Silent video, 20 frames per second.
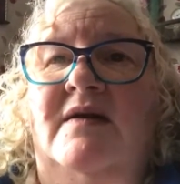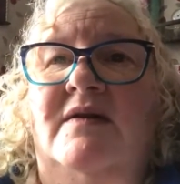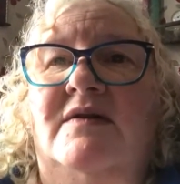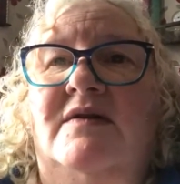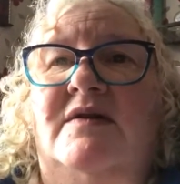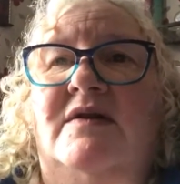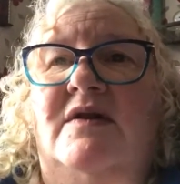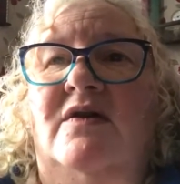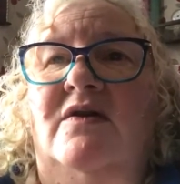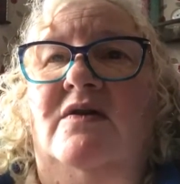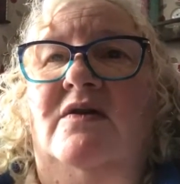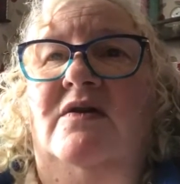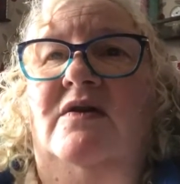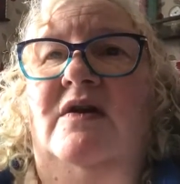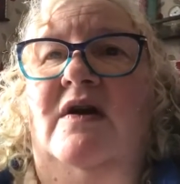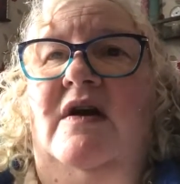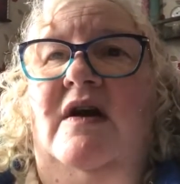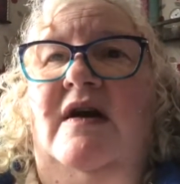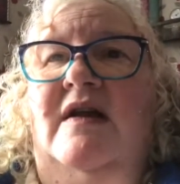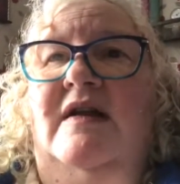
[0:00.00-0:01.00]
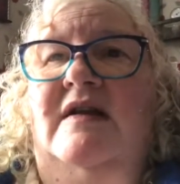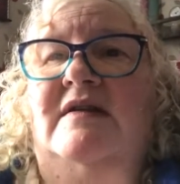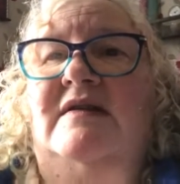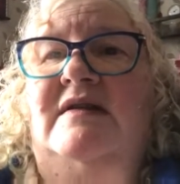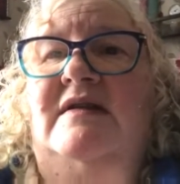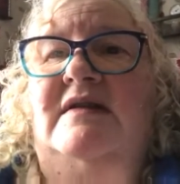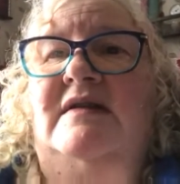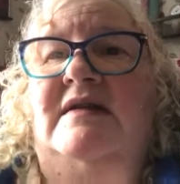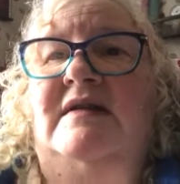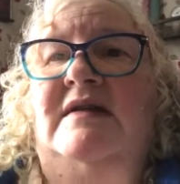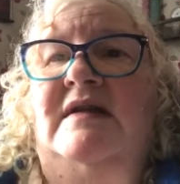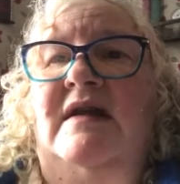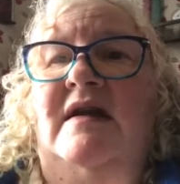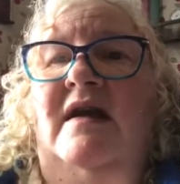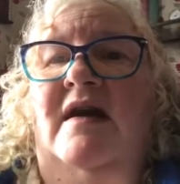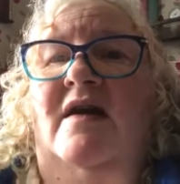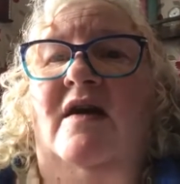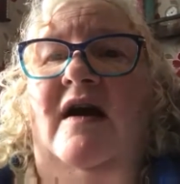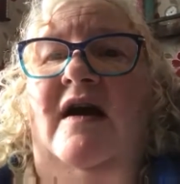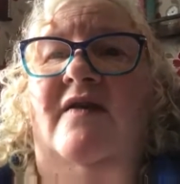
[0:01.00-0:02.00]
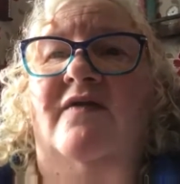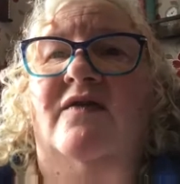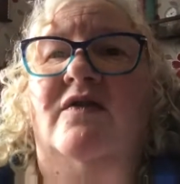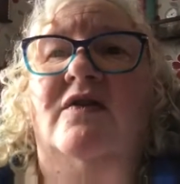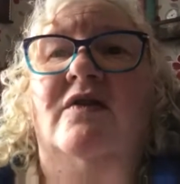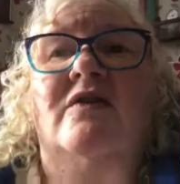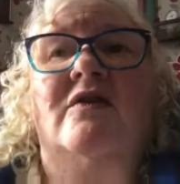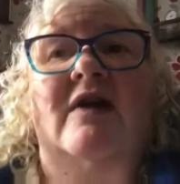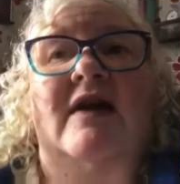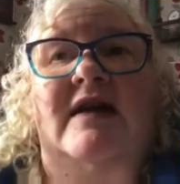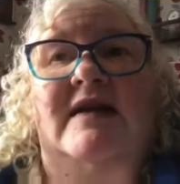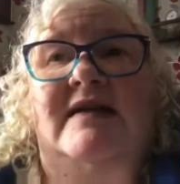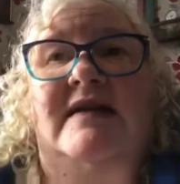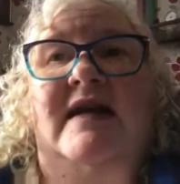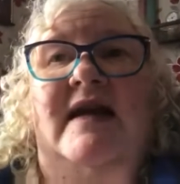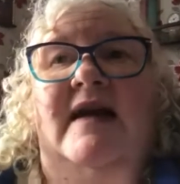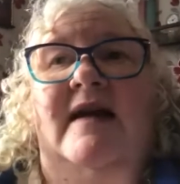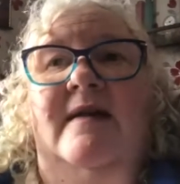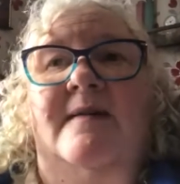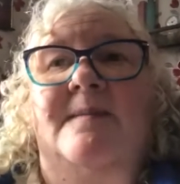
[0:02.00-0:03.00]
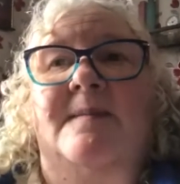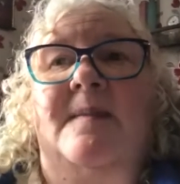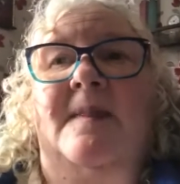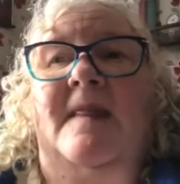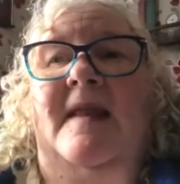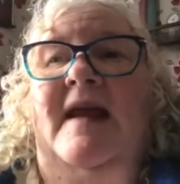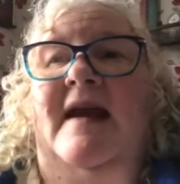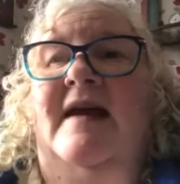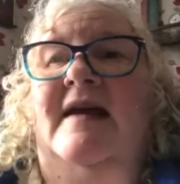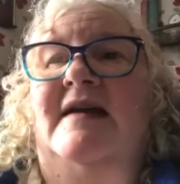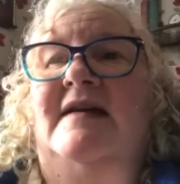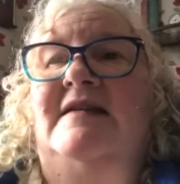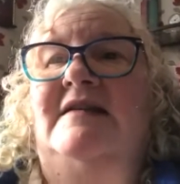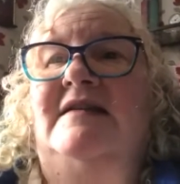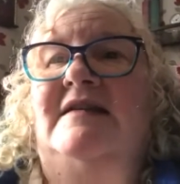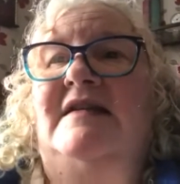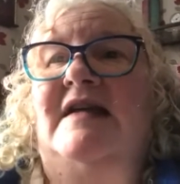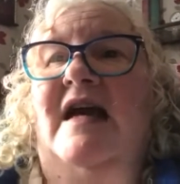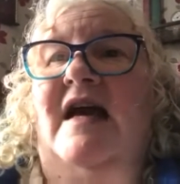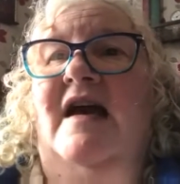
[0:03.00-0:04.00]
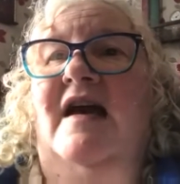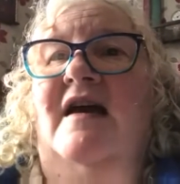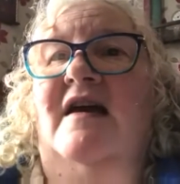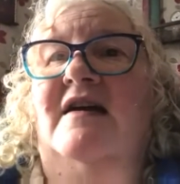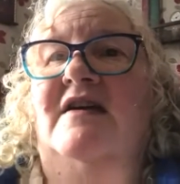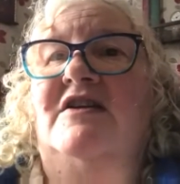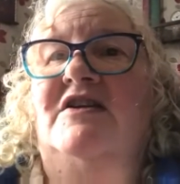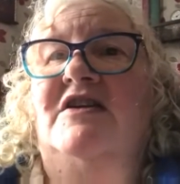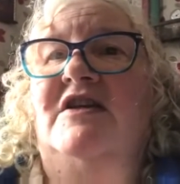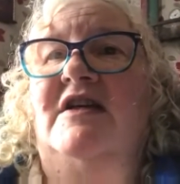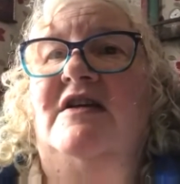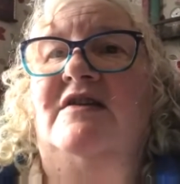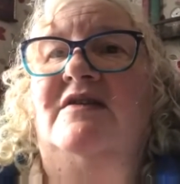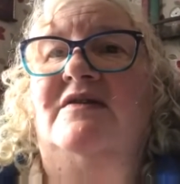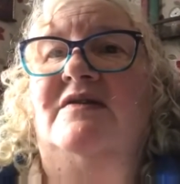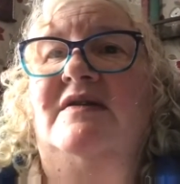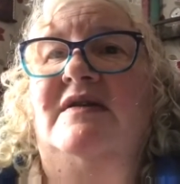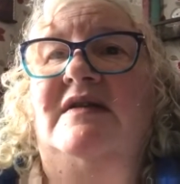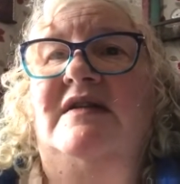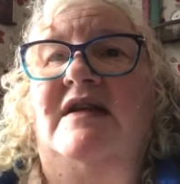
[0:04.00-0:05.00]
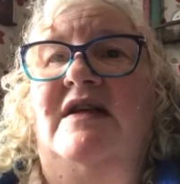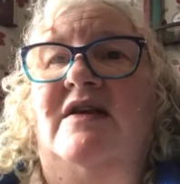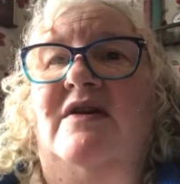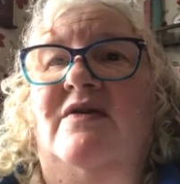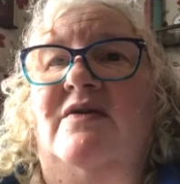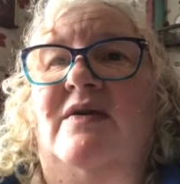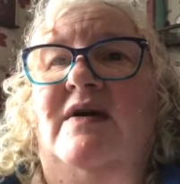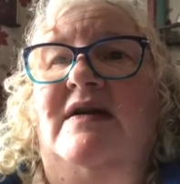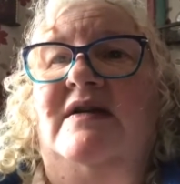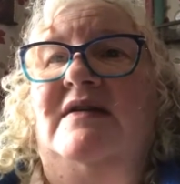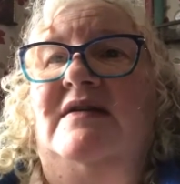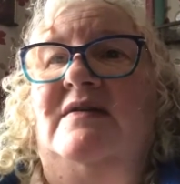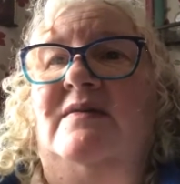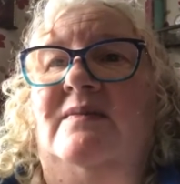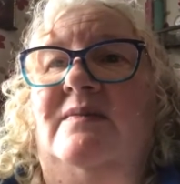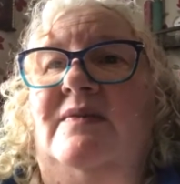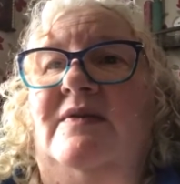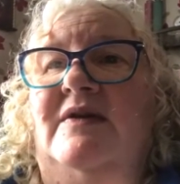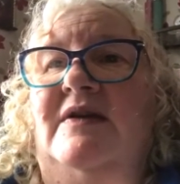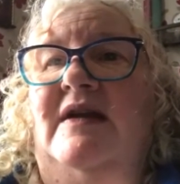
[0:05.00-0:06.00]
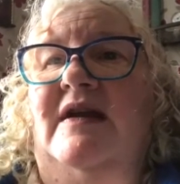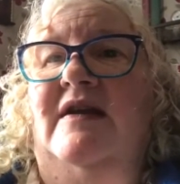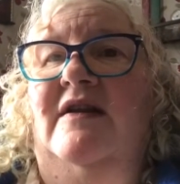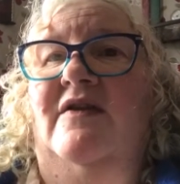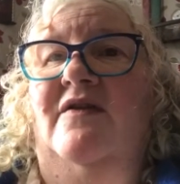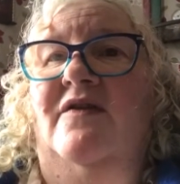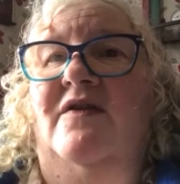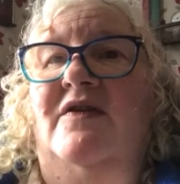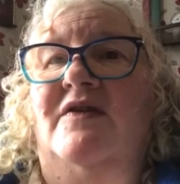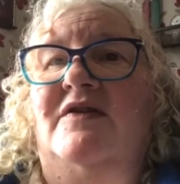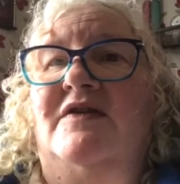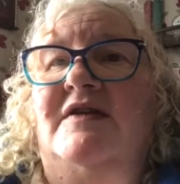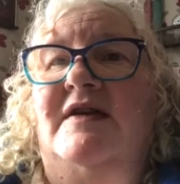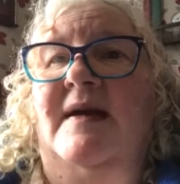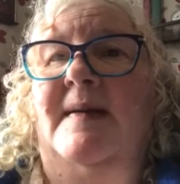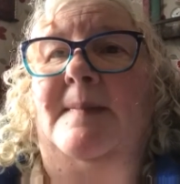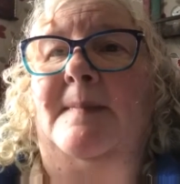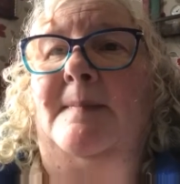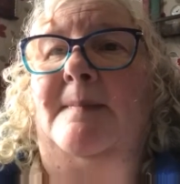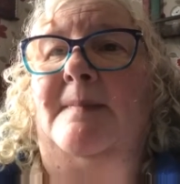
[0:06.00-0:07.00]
So that's, have a great day, and I shall see you at some point in the future.